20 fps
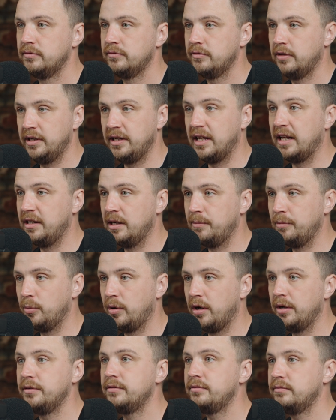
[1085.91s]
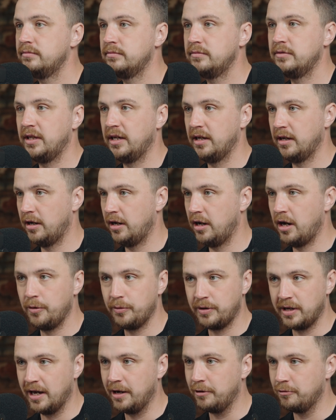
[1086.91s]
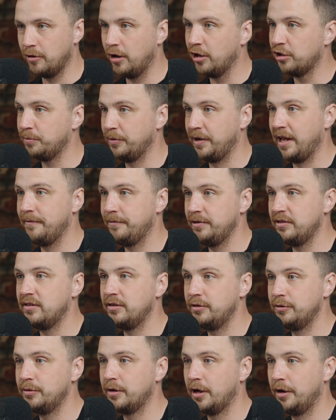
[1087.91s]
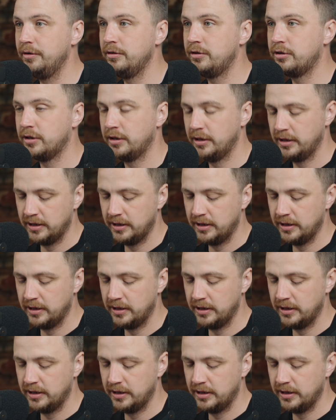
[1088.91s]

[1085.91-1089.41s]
Right, number 1. Yeah, I'll get a grasp on every single coach.